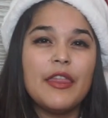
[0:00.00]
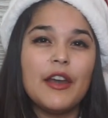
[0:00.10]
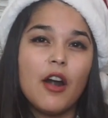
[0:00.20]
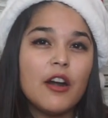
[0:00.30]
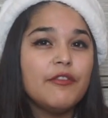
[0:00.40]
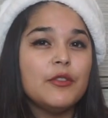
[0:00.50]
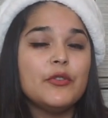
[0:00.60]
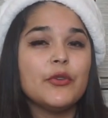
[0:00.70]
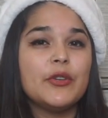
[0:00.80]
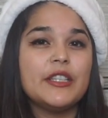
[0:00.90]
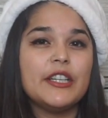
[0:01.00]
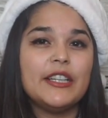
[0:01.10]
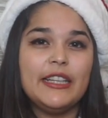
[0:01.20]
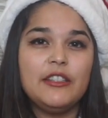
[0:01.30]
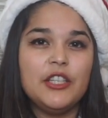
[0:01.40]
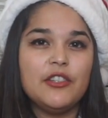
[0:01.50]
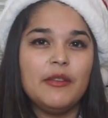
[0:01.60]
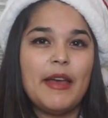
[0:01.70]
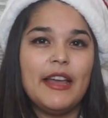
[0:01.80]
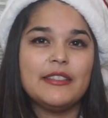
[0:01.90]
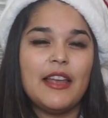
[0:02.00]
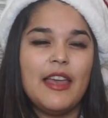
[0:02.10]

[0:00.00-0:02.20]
There are a few stores here like TJ Maxx